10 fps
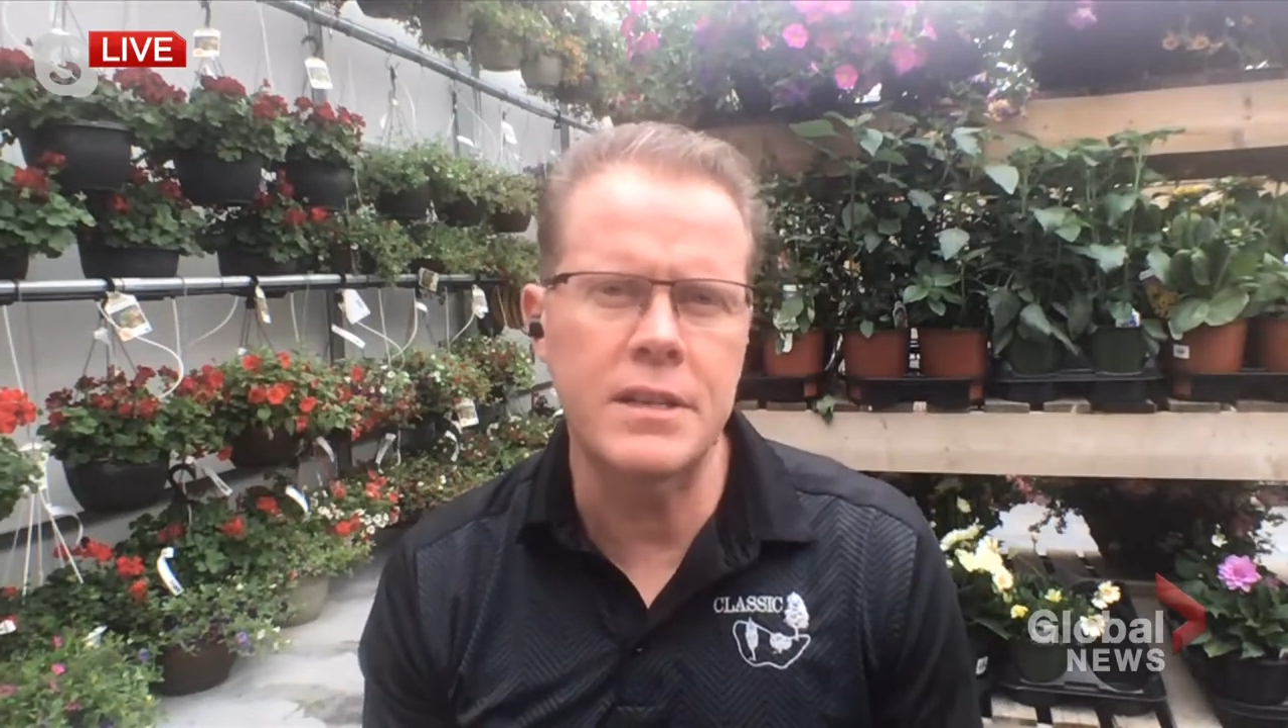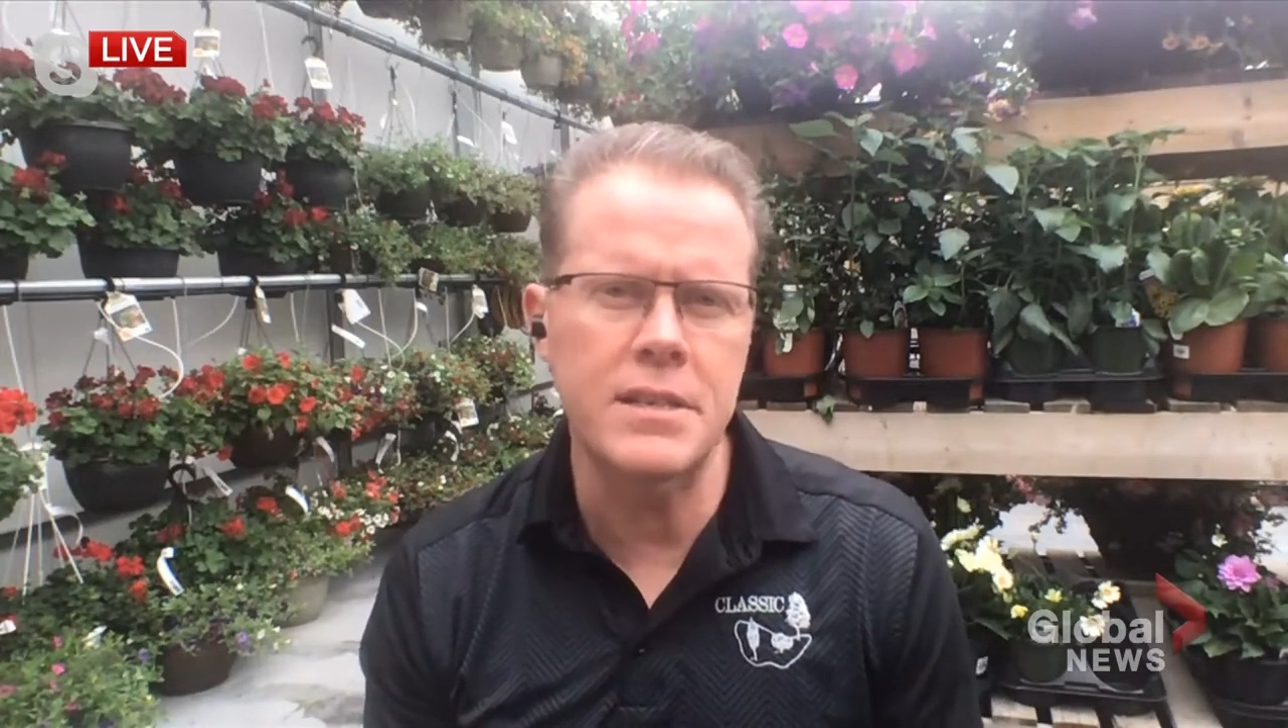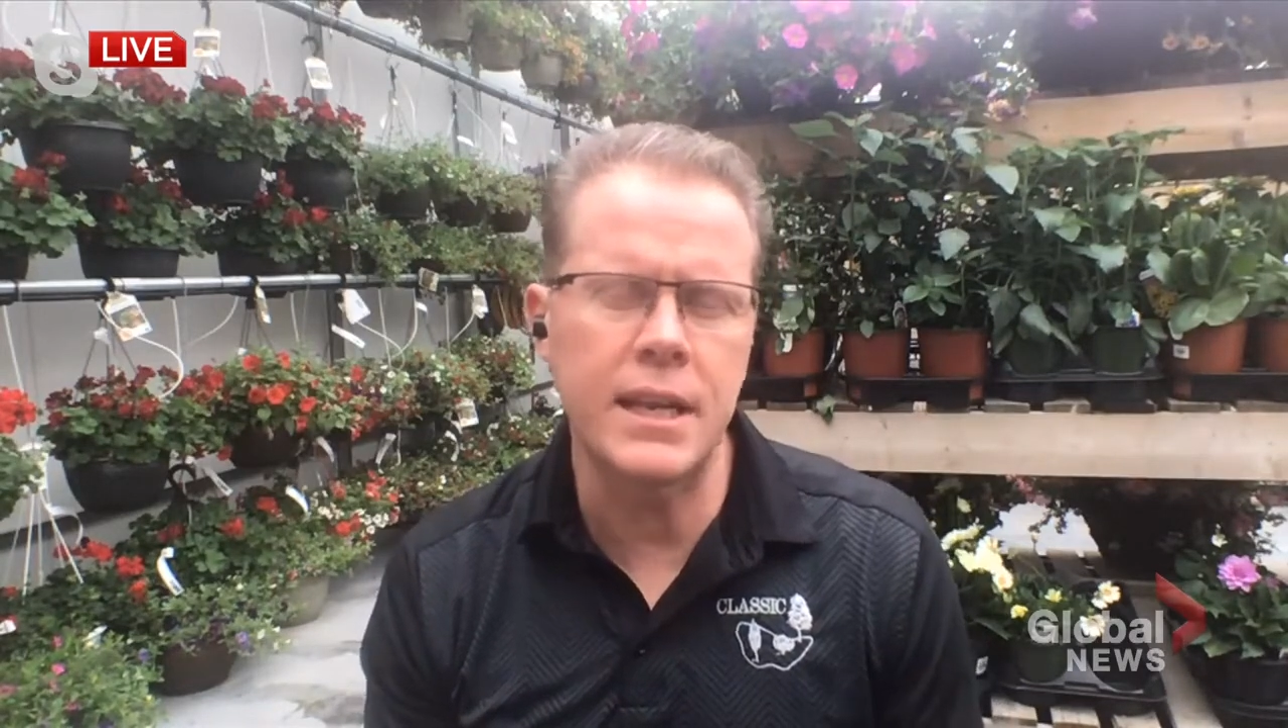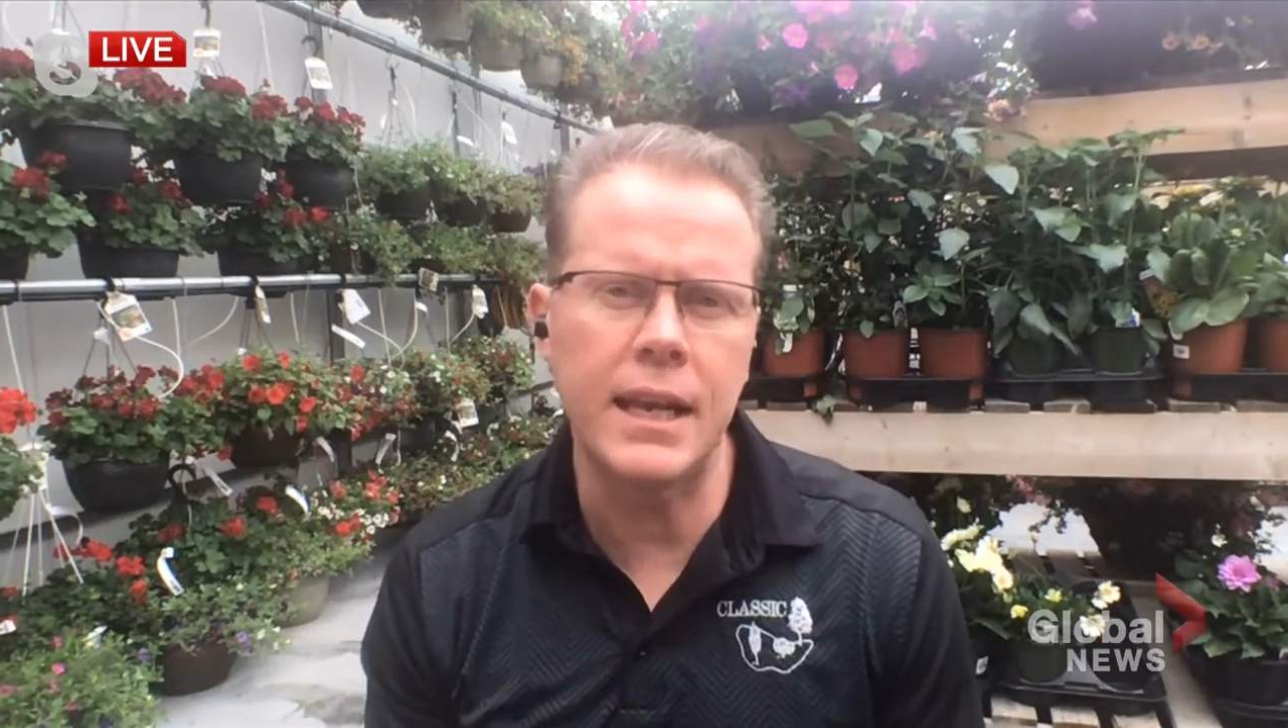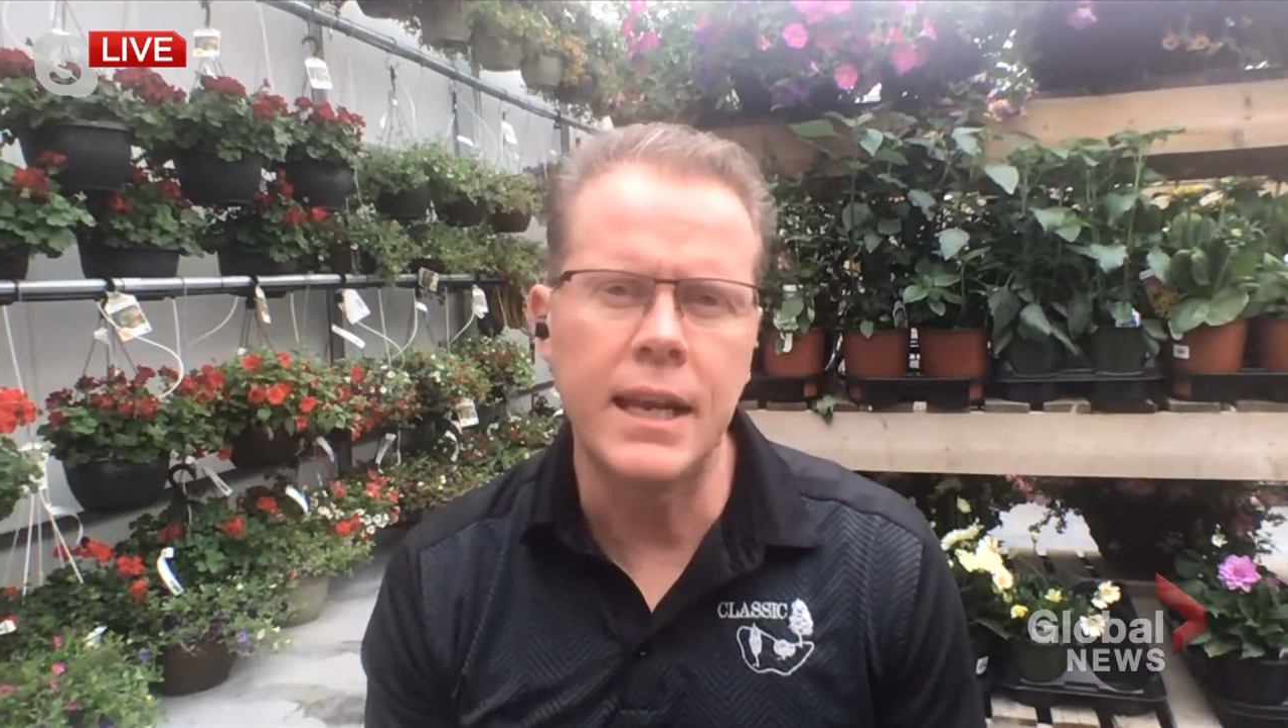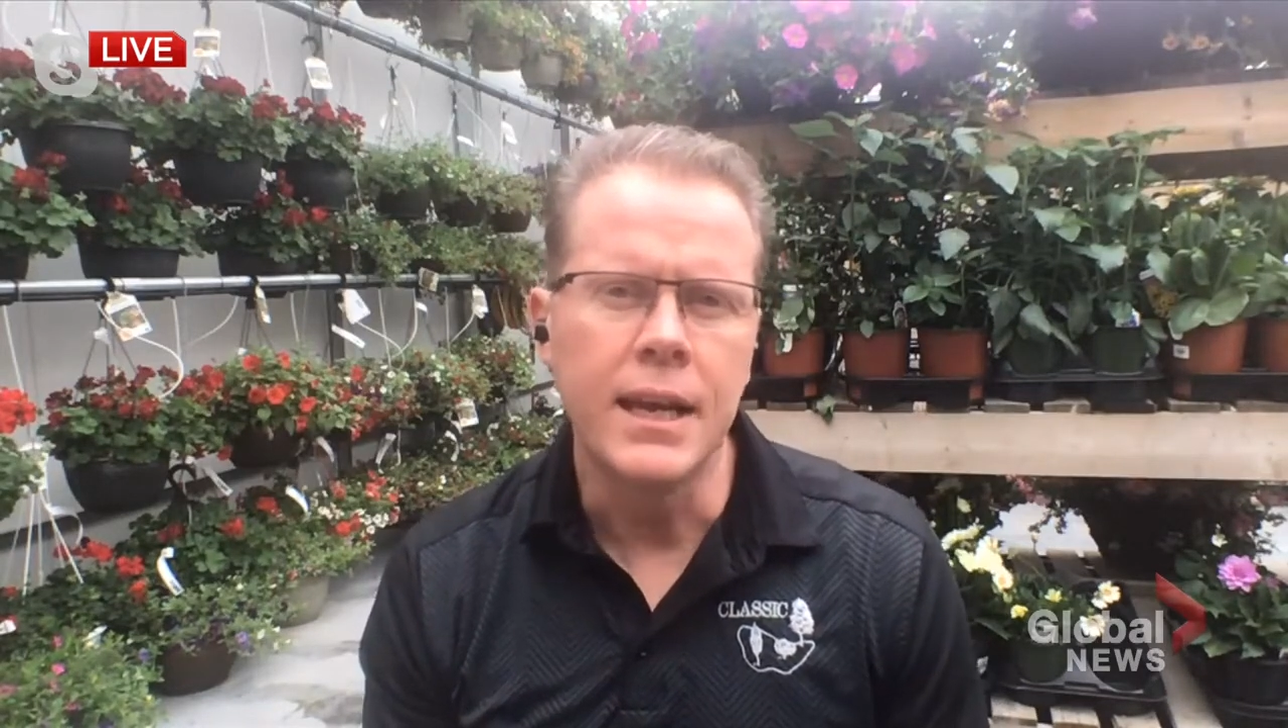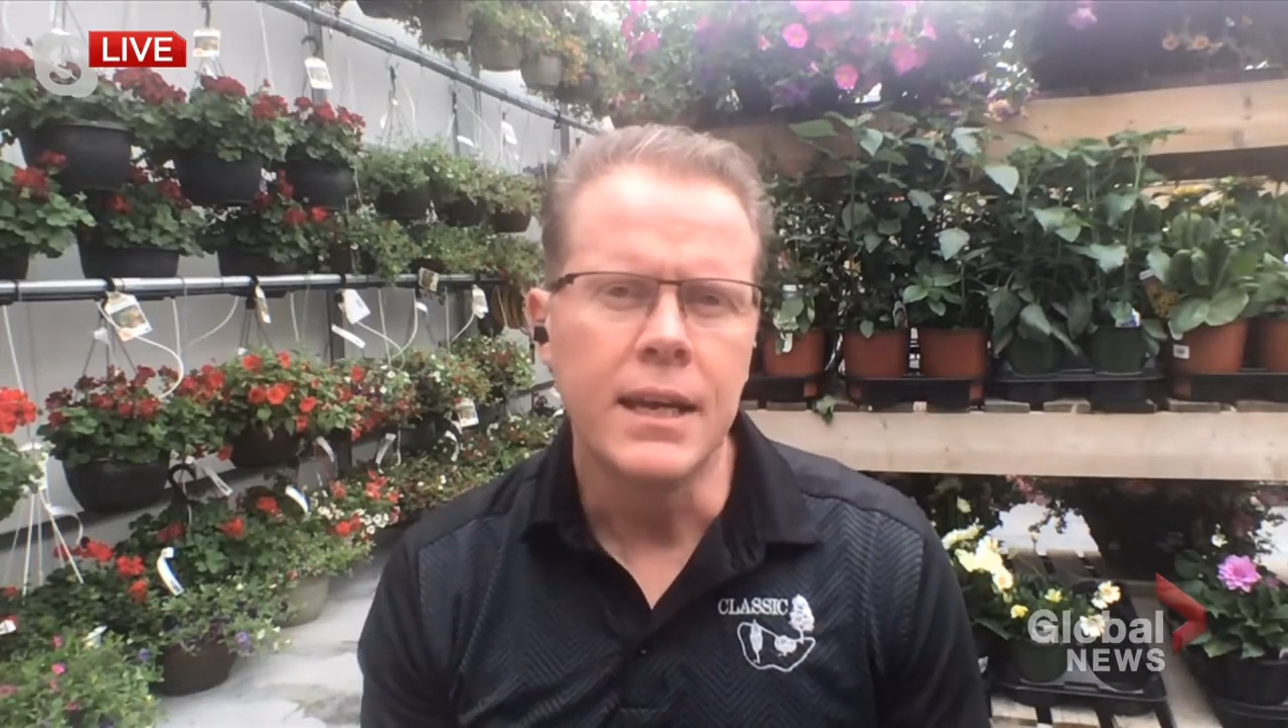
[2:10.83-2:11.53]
in the city,